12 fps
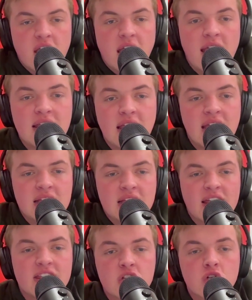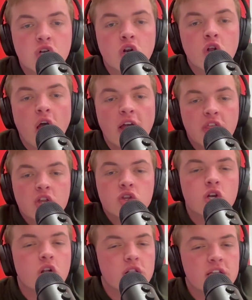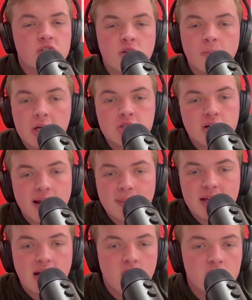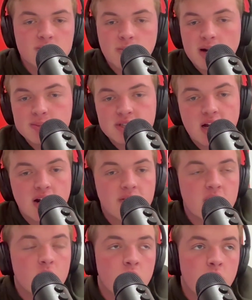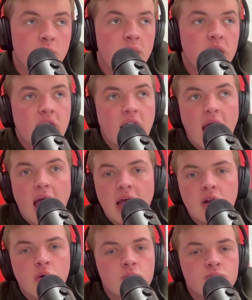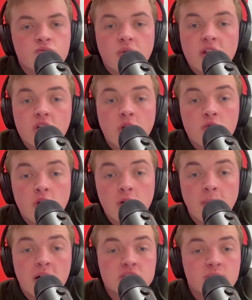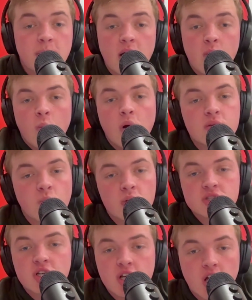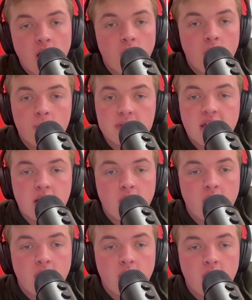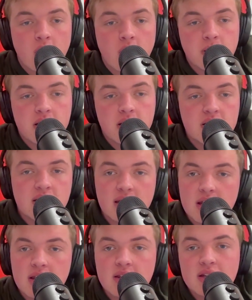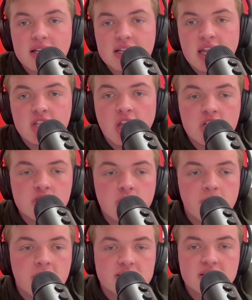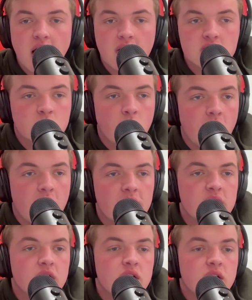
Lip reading: I think they're gonna lean too much on Emmett Carroll is what I'm scared of. I don't know. I don't really know too much about what's going to go on with that offense, but they should be a solid squad.